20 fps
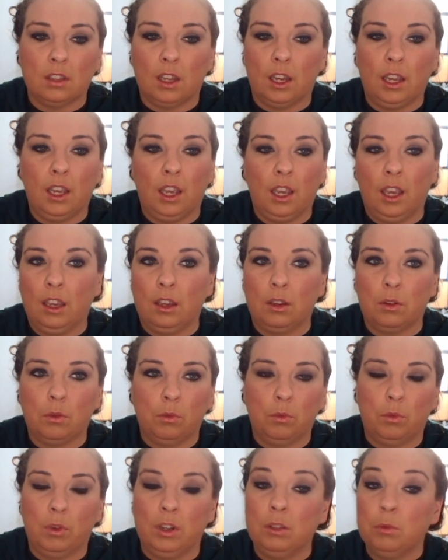Like,
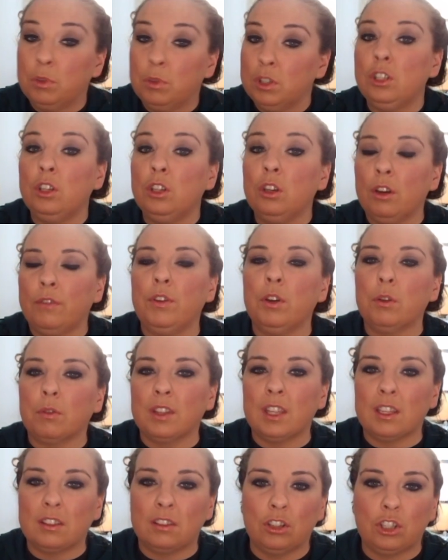would, would you, if you were in that